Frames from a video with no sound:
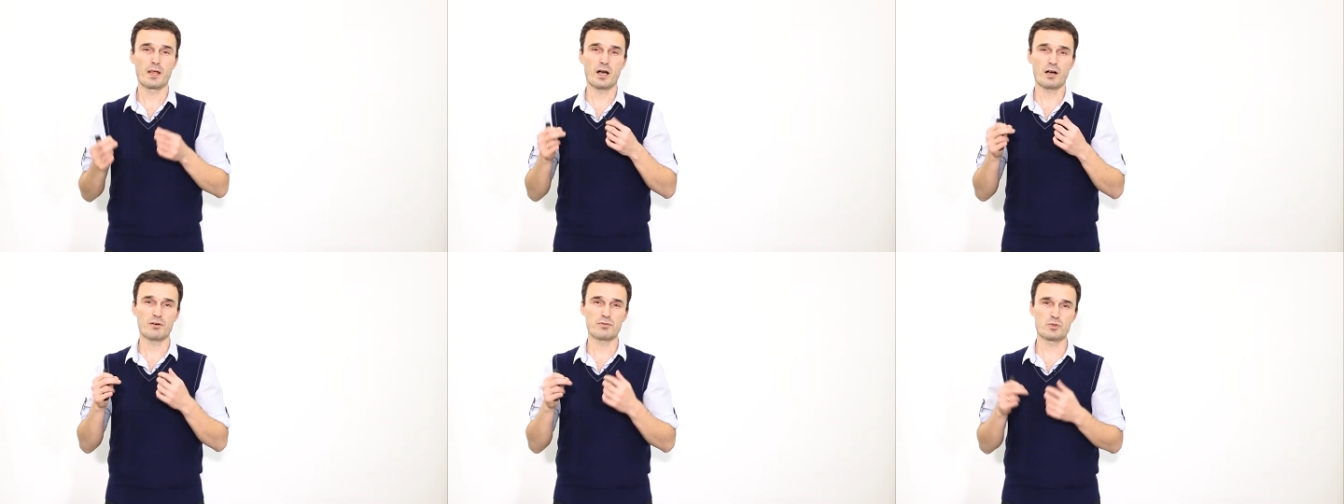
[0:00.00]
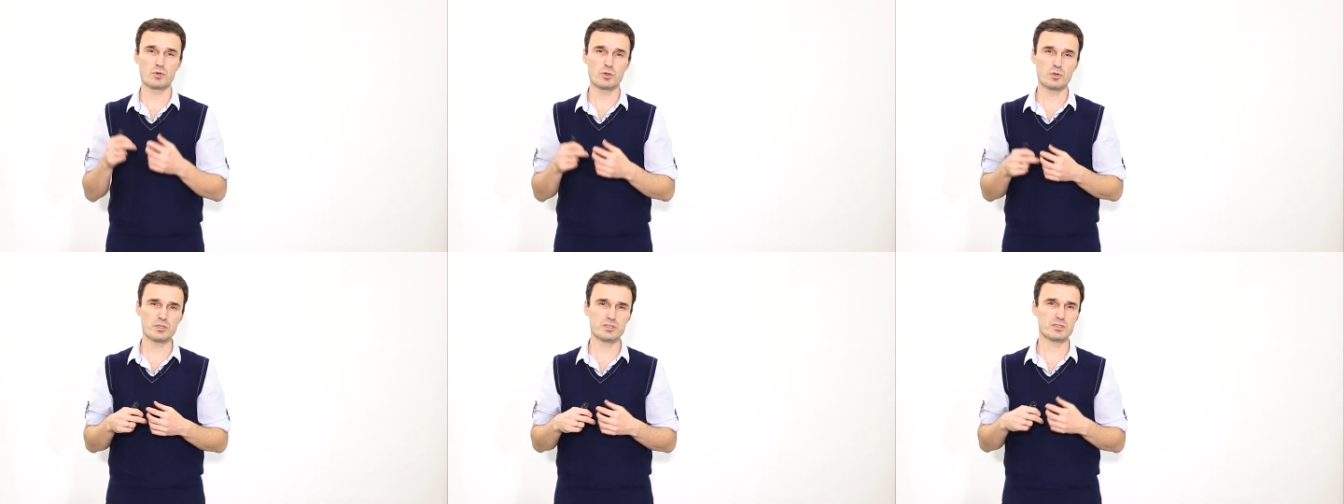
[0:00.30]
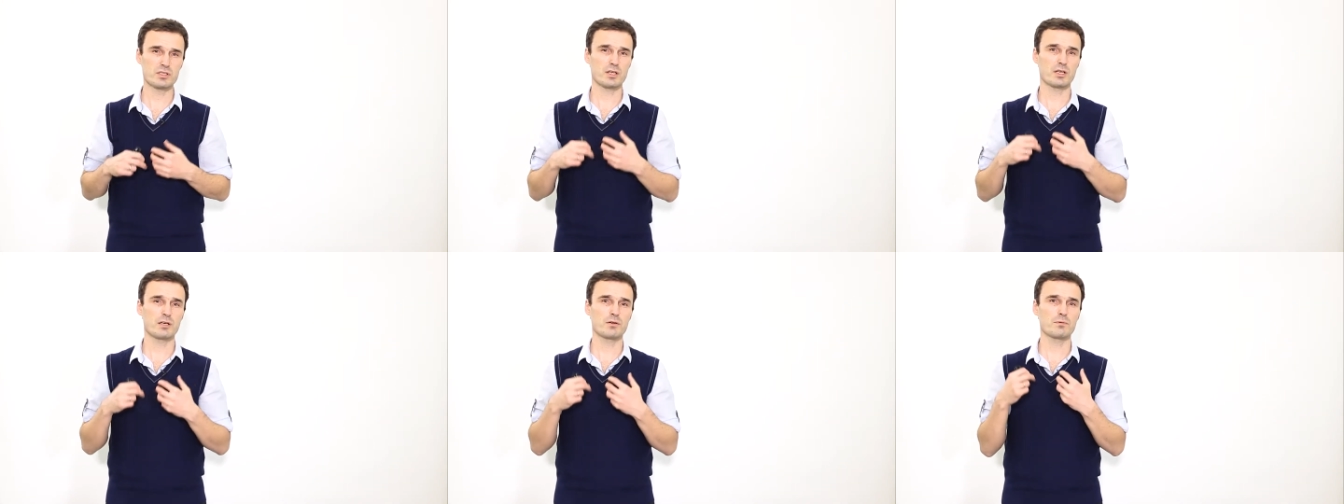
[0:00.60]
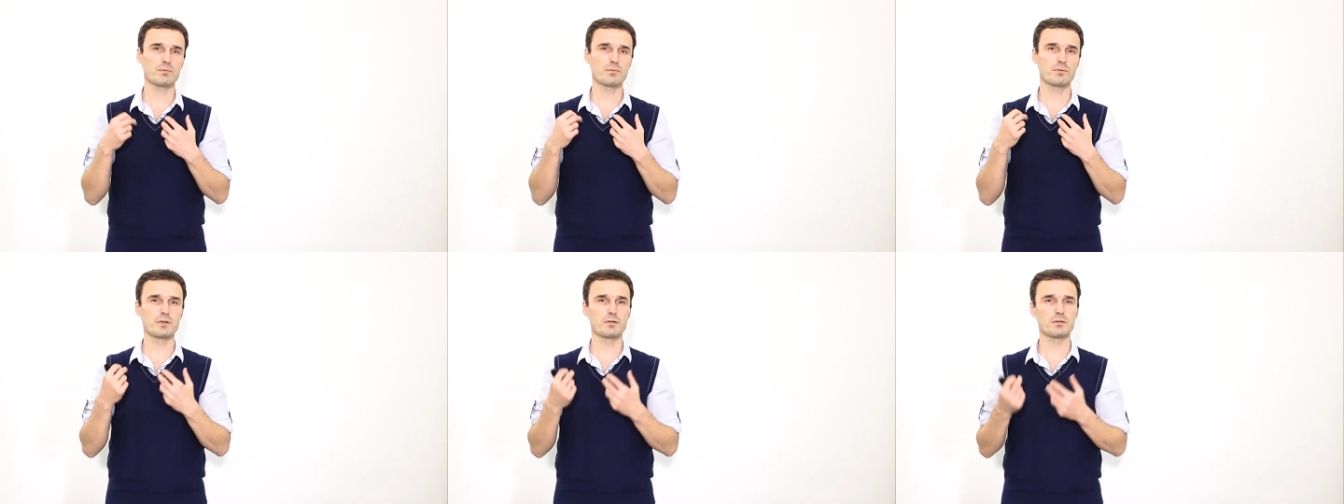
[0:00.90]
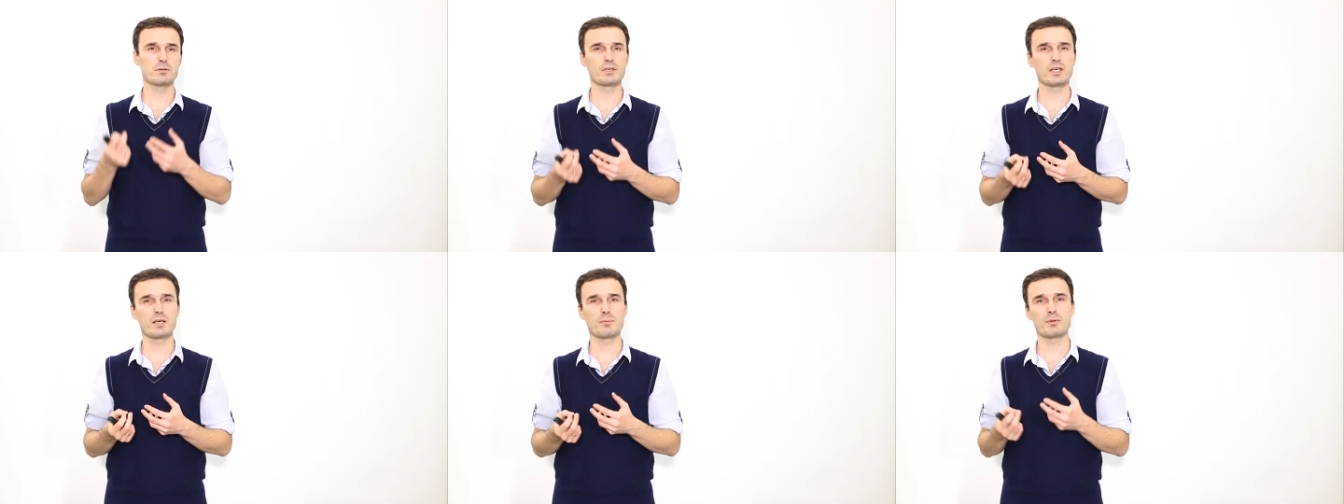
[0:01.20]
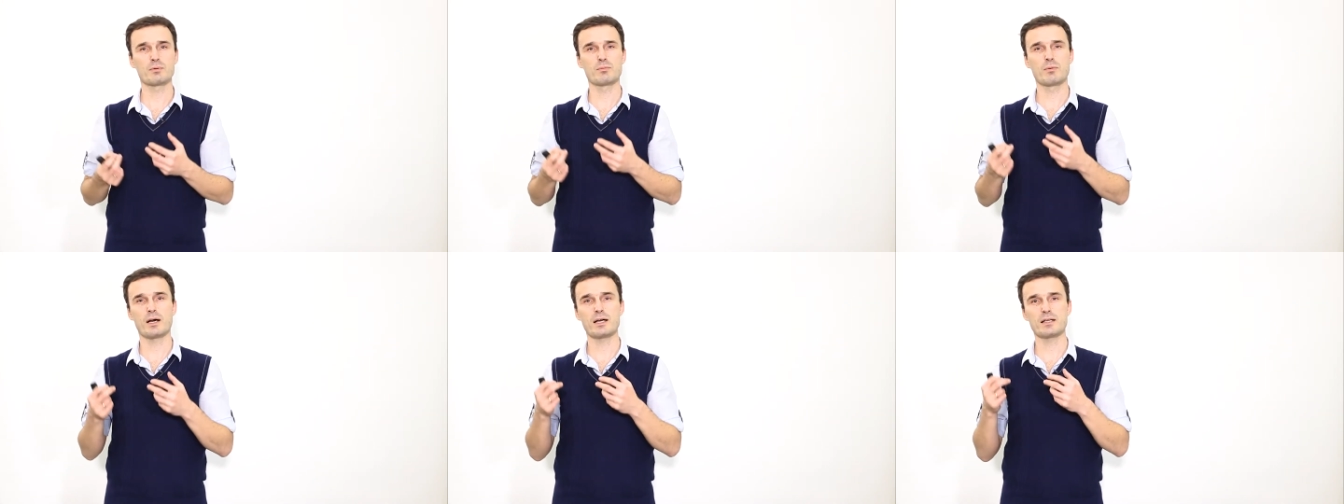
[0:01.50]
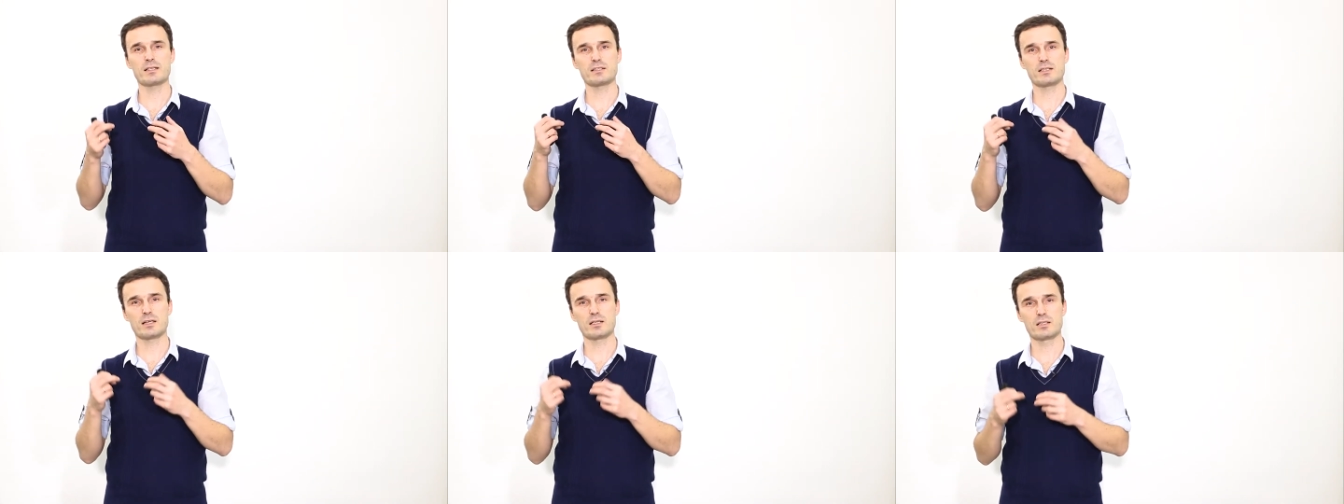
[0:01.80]
Of course, if we will keep in
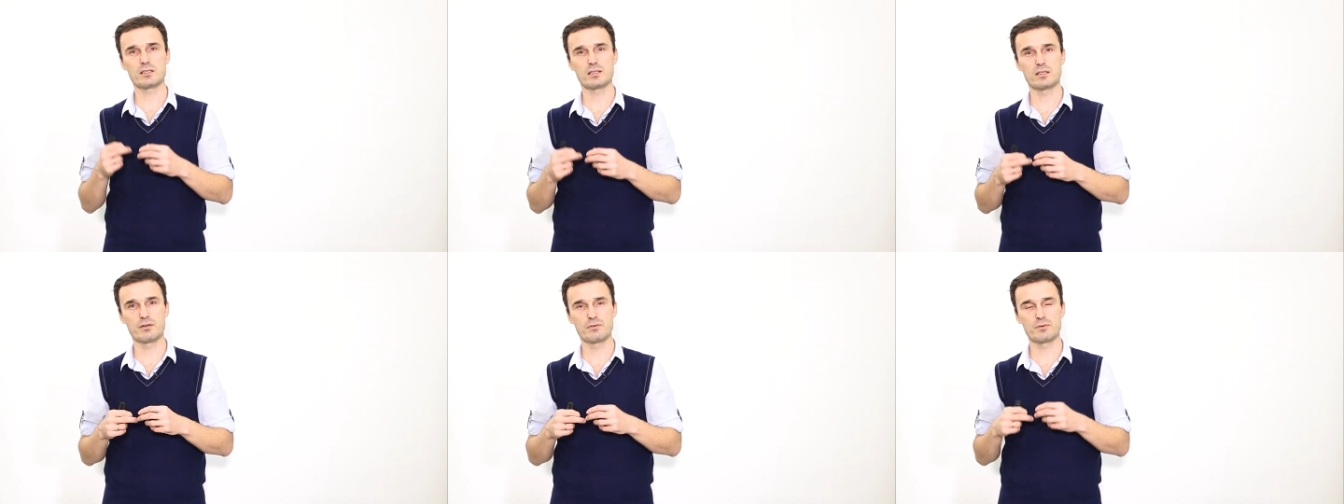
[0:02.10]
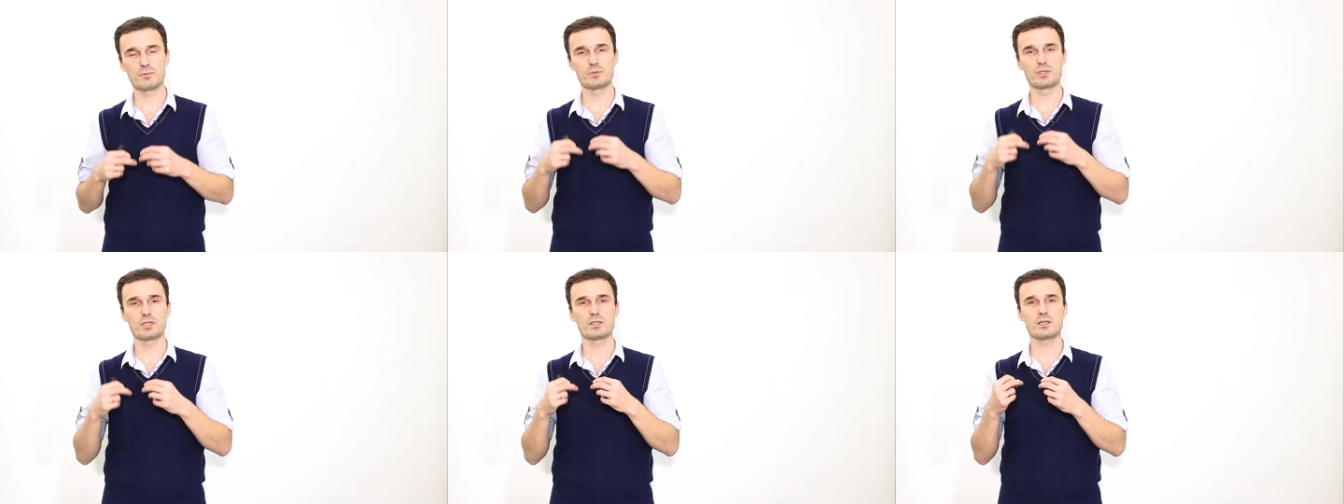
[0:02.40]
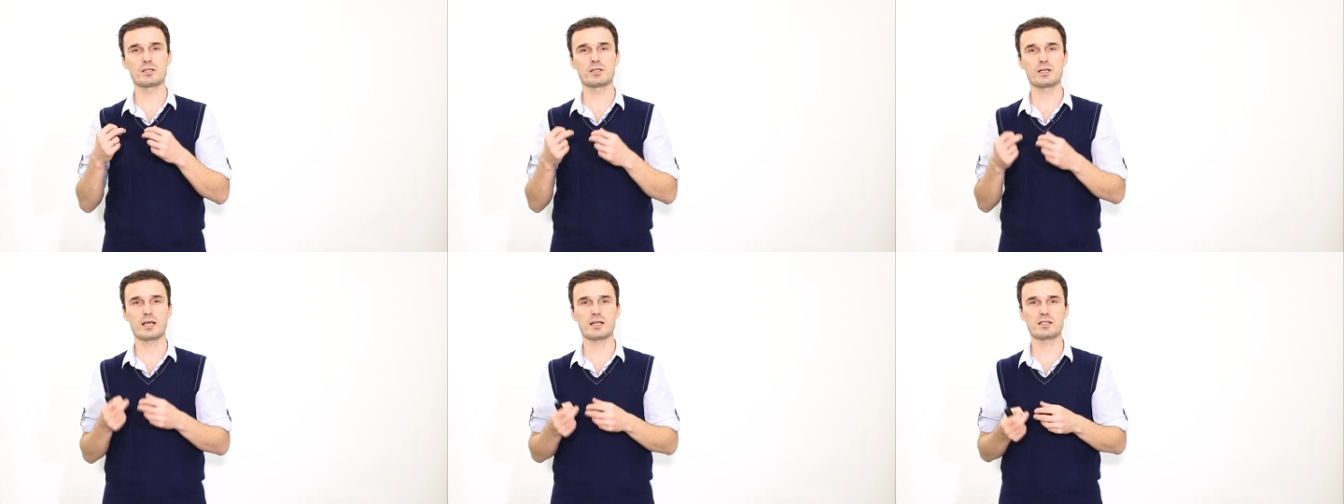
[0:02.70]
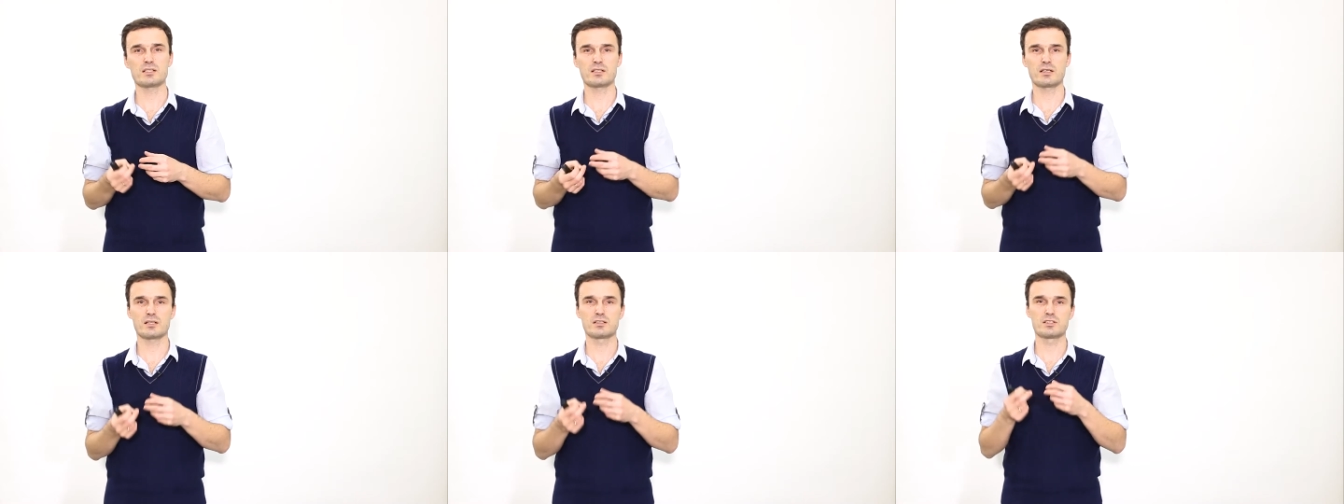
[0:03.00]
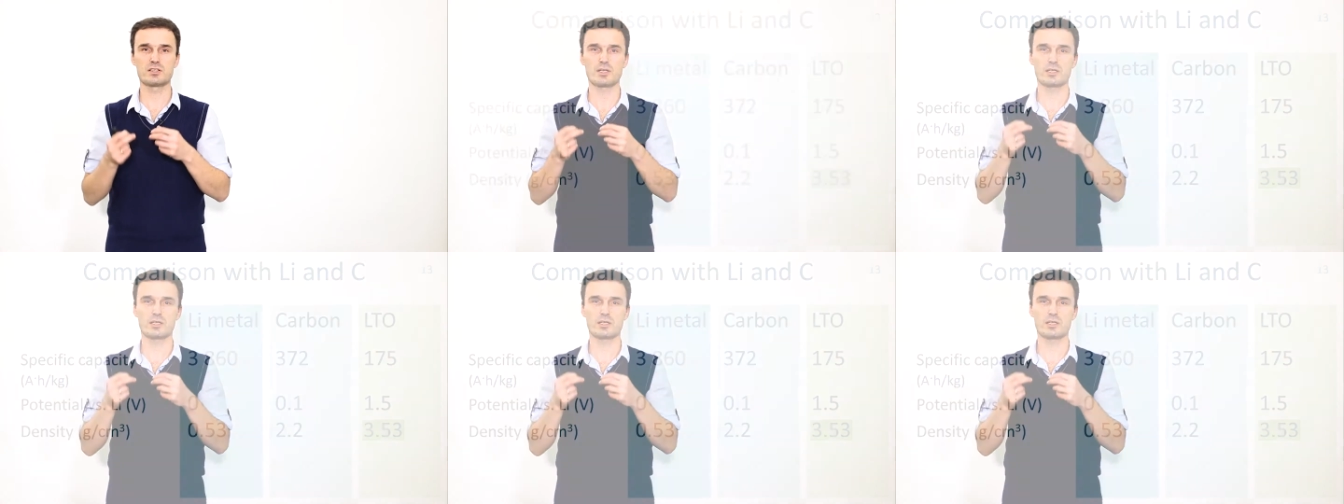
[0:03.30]
mind that lithium titanate is